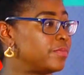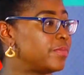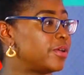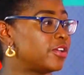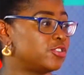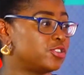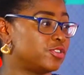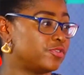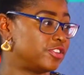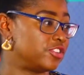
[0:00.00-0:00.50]
with a
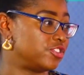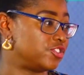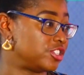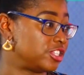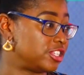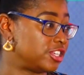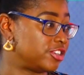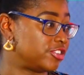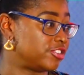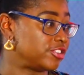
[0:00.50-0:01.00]
bunch of
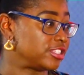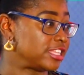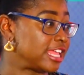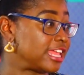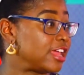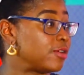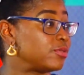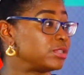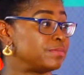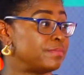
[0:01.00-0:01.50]

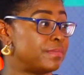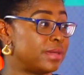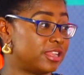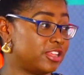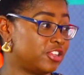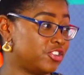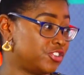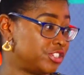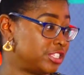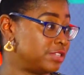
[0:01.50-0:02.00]
engineers and I was
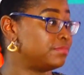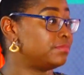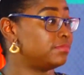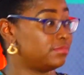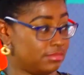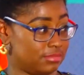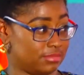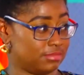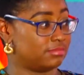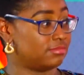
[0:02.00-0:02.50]
managing
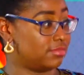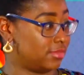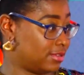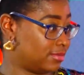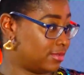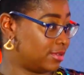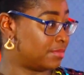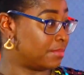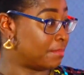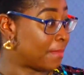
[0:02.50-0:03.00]

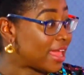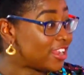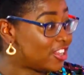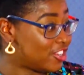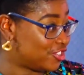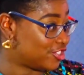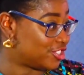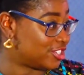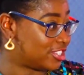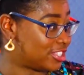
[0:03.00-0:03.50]

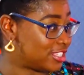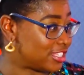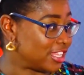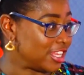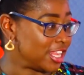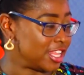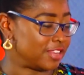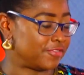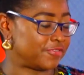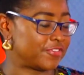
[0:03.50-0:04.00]
managers
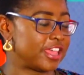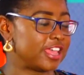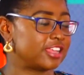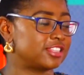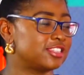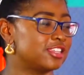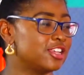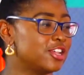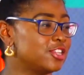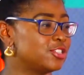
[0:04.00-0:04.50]
in
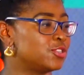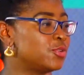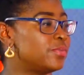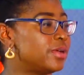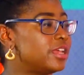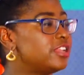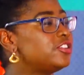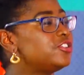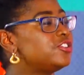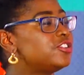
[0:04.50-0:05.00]
effect.
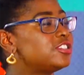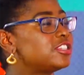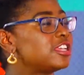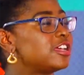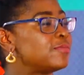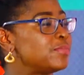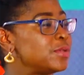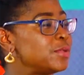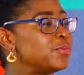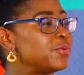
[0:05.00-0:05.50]
So
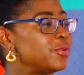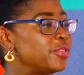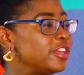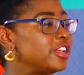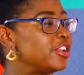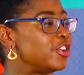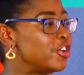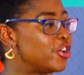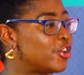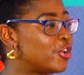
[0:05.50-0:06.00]
managers are people
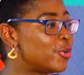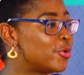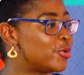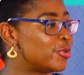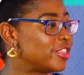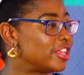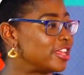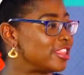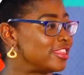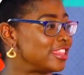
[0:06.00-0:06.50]
that
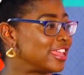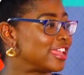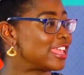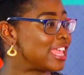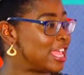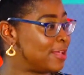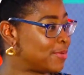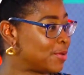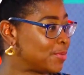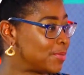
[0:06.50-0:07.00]
know that
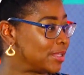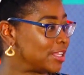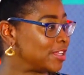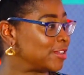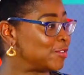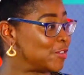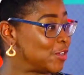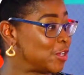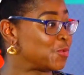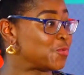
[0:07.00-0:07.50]
they're
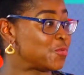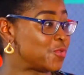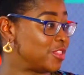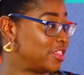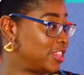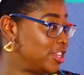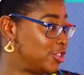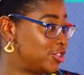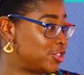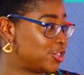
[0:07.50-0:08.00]
capable of doing
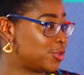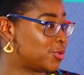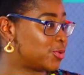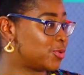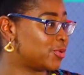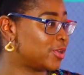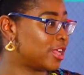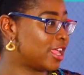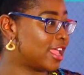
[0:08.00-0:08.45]
what they do.